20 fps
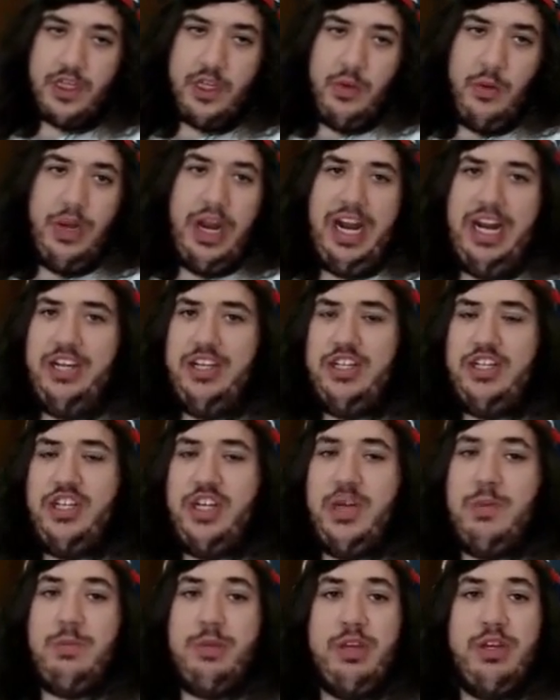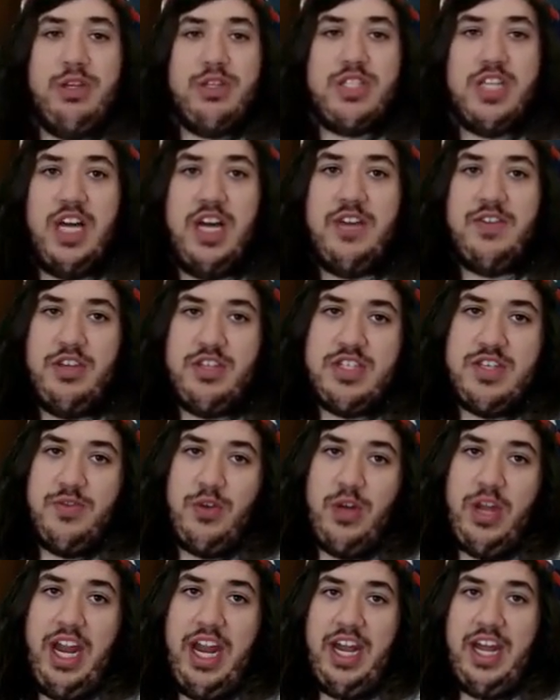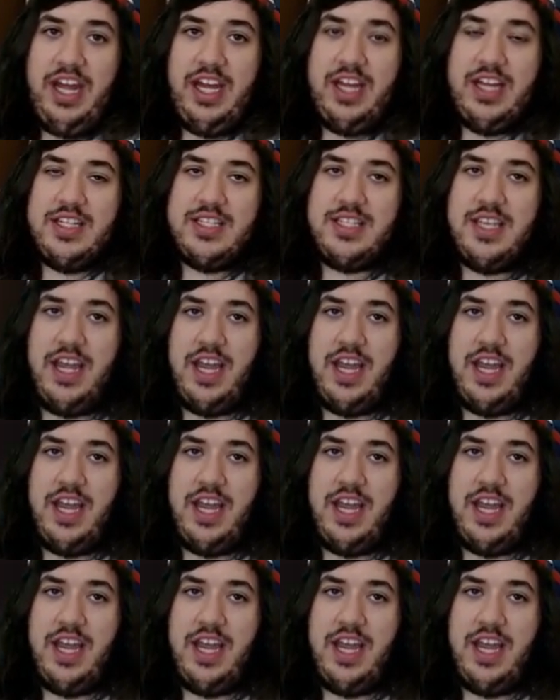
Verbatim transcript: We kind of just took abuse of using the Volcanions,